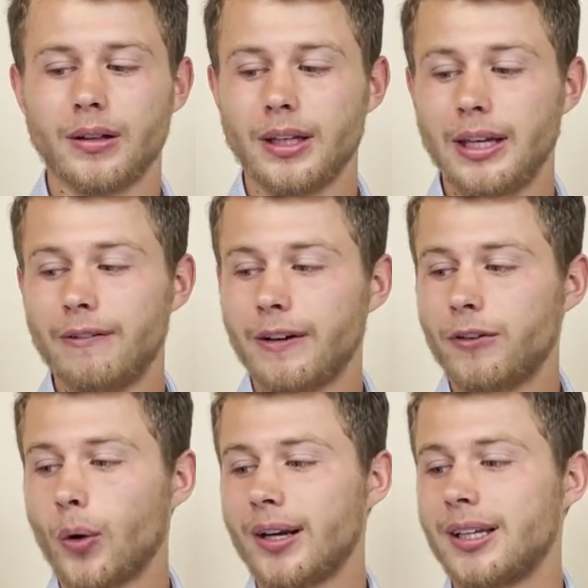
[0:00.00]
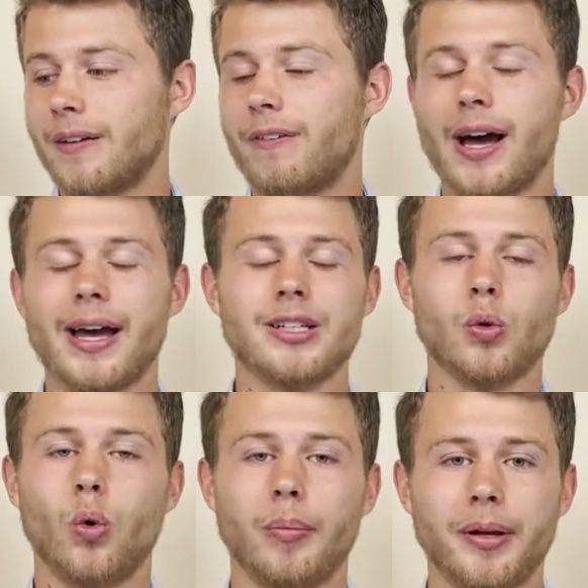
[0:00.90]
even if you identify as a
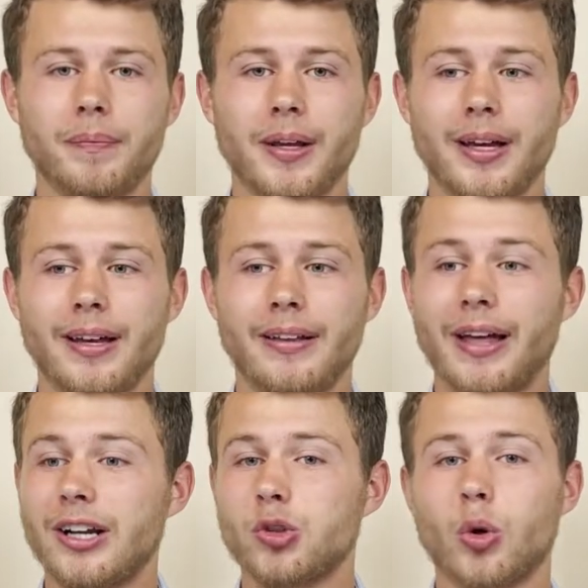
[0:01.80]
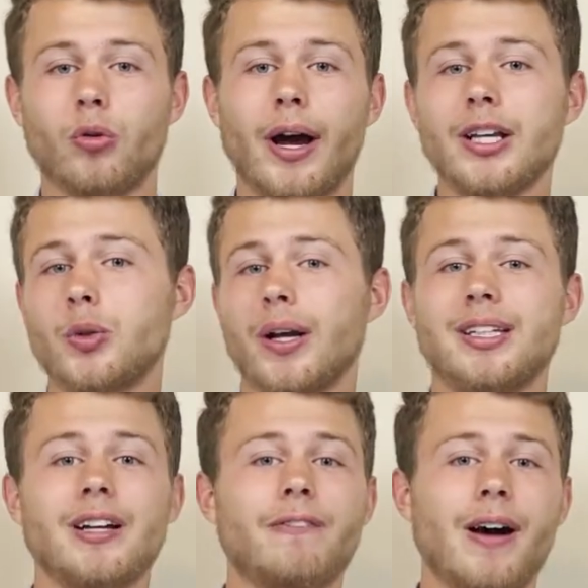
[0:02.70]
woman. And that is your right to
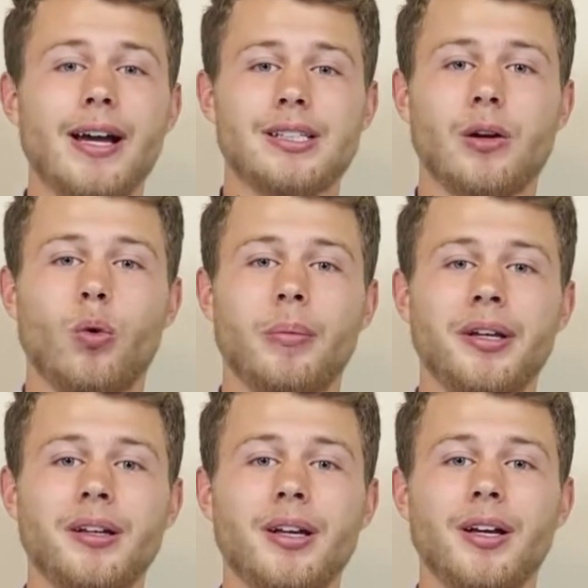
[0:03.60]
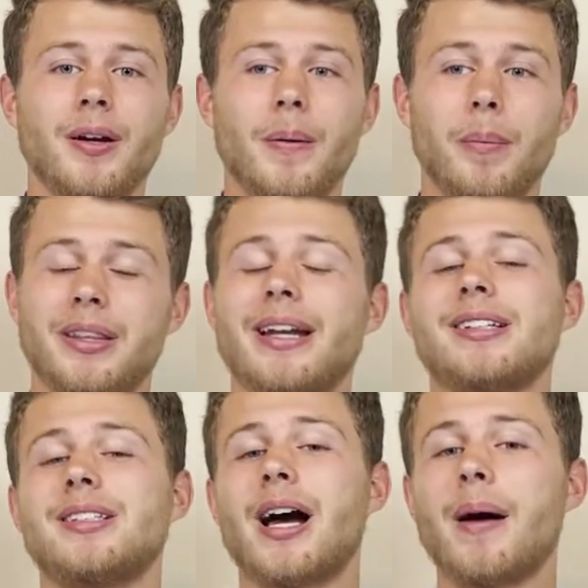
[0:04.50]
identify as a woman, but that does
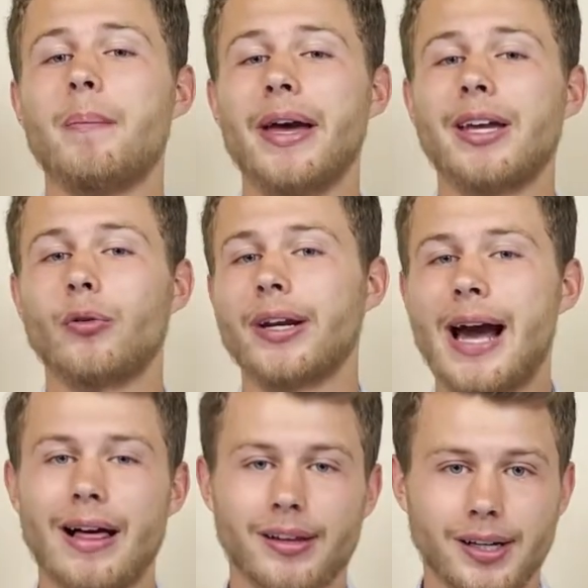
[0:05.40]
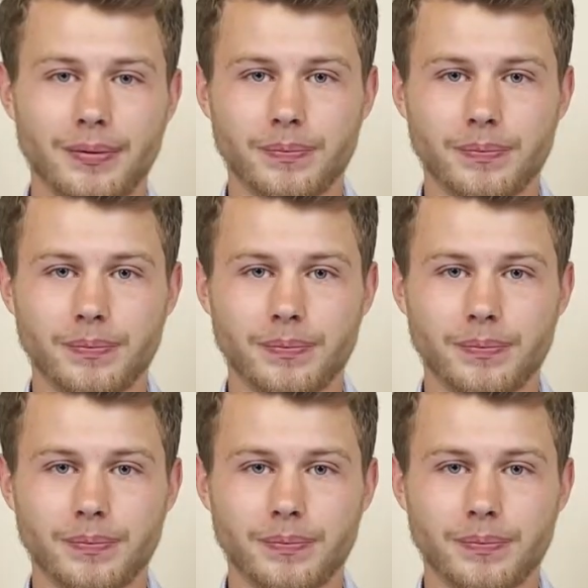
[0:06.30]
not make it reality.